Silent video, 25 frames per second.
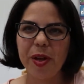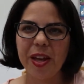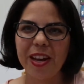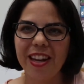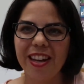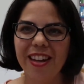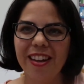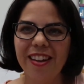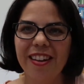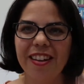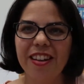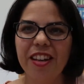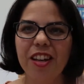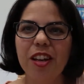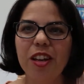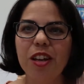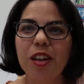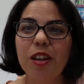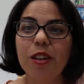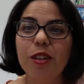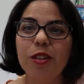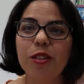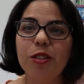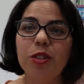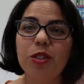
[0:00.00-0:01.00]
everybody.
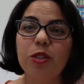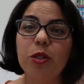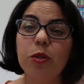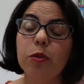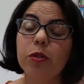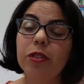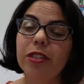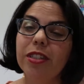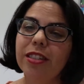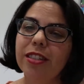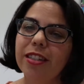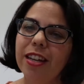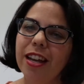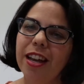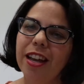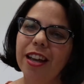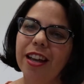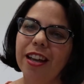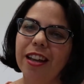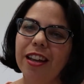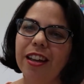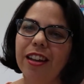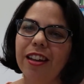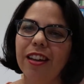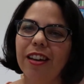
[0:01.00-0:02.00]
So today